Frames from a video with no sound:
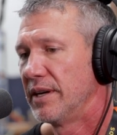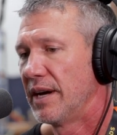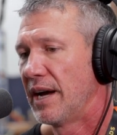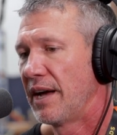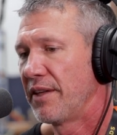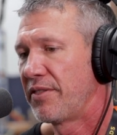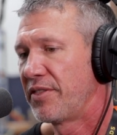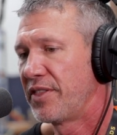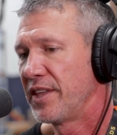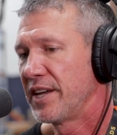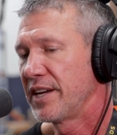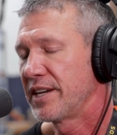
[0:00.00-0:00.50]

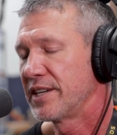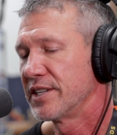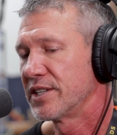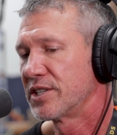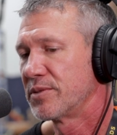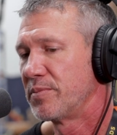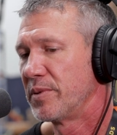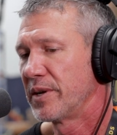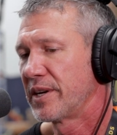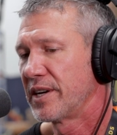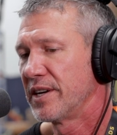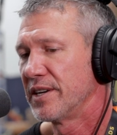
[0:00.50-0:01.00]
I think
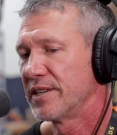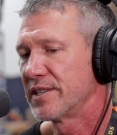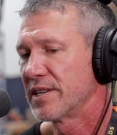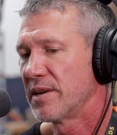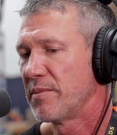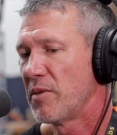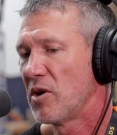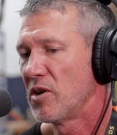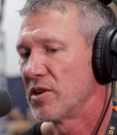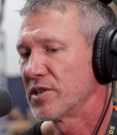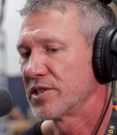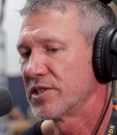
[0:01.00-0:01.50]
it's because
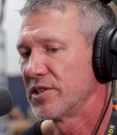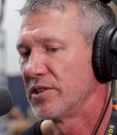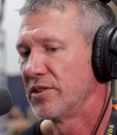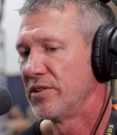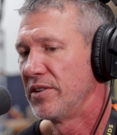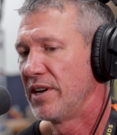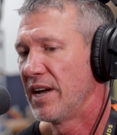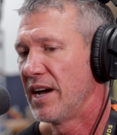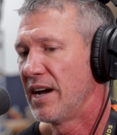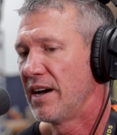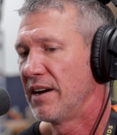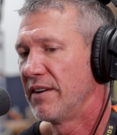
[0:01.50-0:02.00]
I'm also
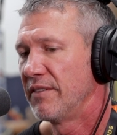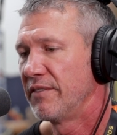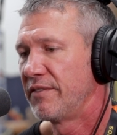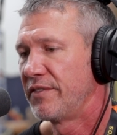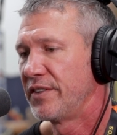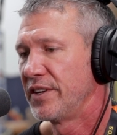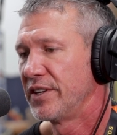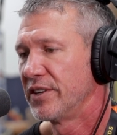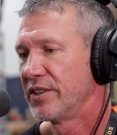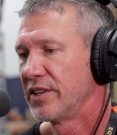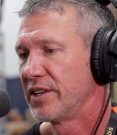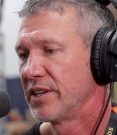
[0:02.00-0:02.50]
not
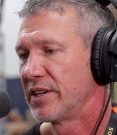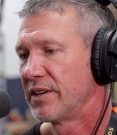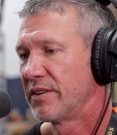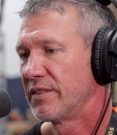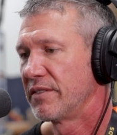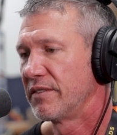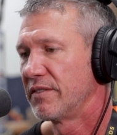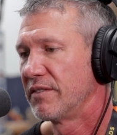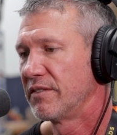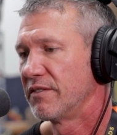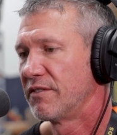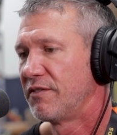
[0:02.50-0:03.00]

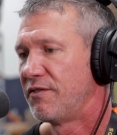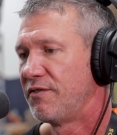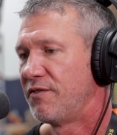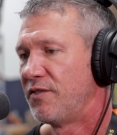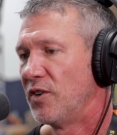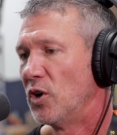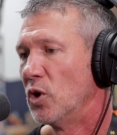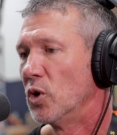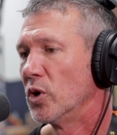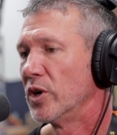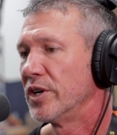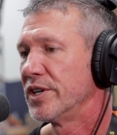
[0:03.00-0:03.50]
feeling
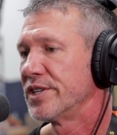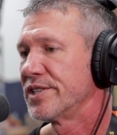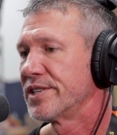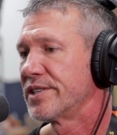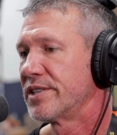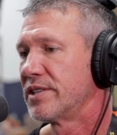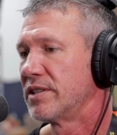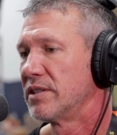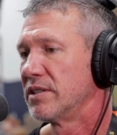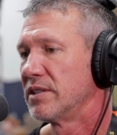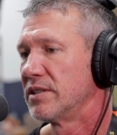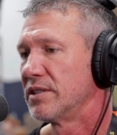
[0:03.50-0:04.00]

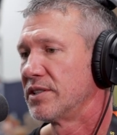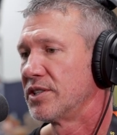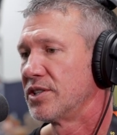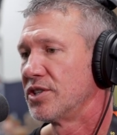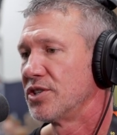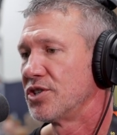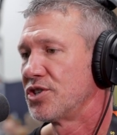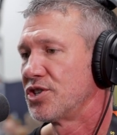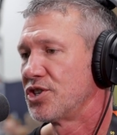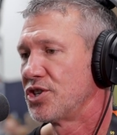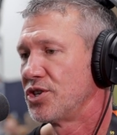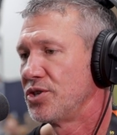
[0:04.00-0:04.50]
forced
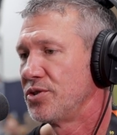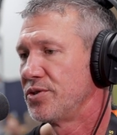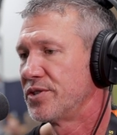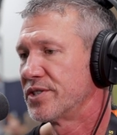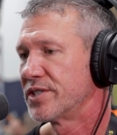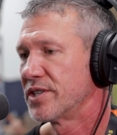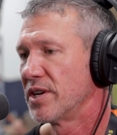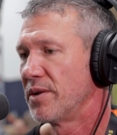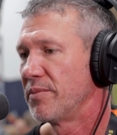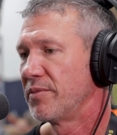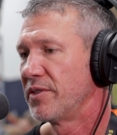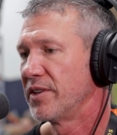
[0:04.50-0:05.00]
to shoot
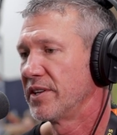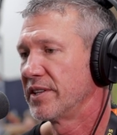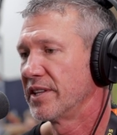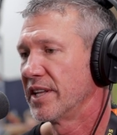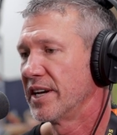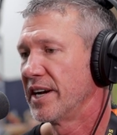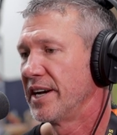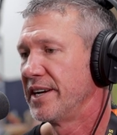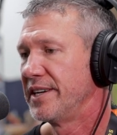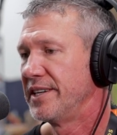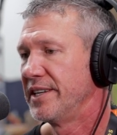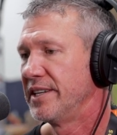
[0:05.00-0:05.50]
something
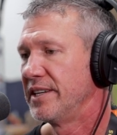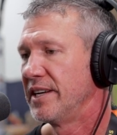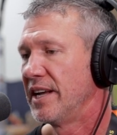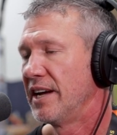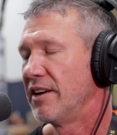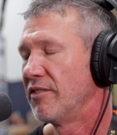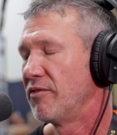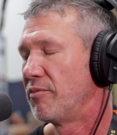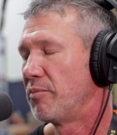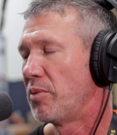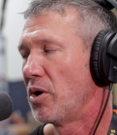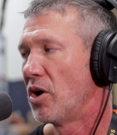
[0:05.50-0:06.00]
that I didn't
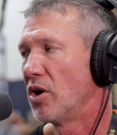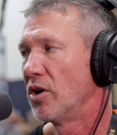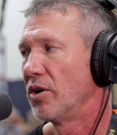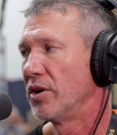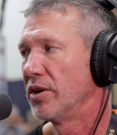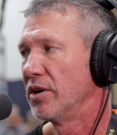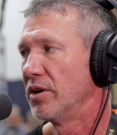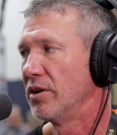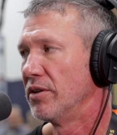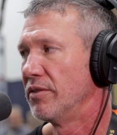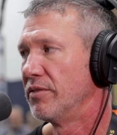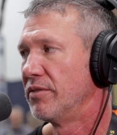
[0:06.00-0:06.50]
have
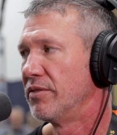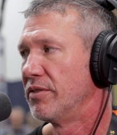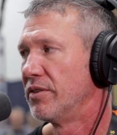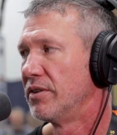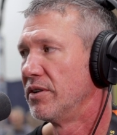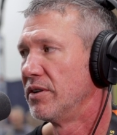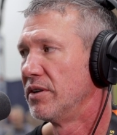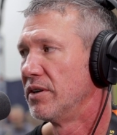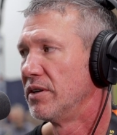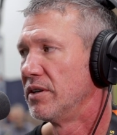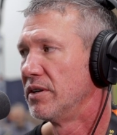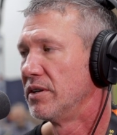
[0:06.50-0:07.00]
part of.
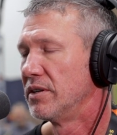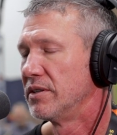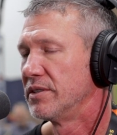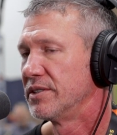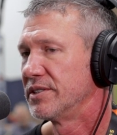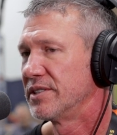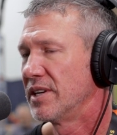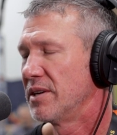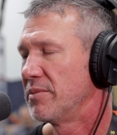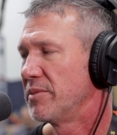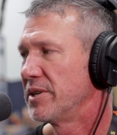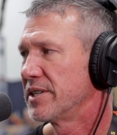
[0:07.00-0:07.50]

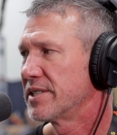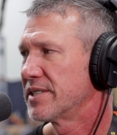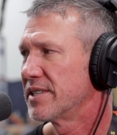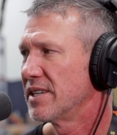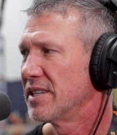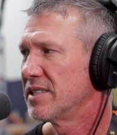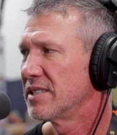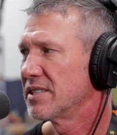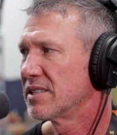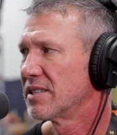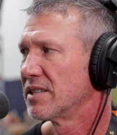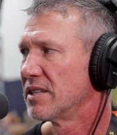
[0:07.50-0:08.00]
Right. Does that make
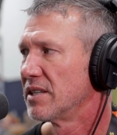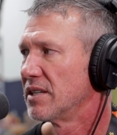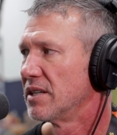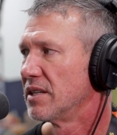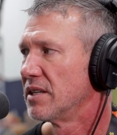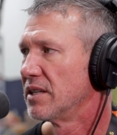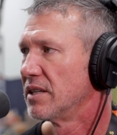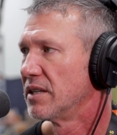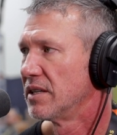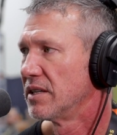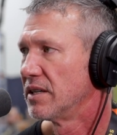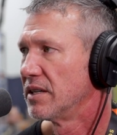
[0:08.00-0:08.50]
sense?
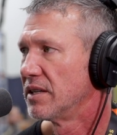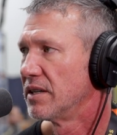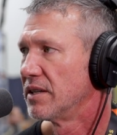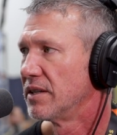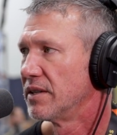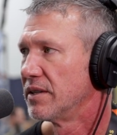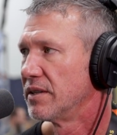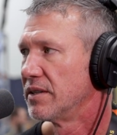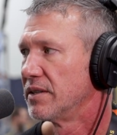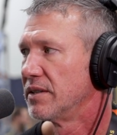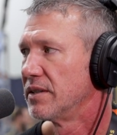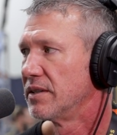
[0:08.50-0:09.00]
Yeah, it
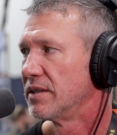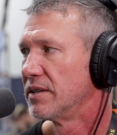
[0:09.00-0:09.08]
does.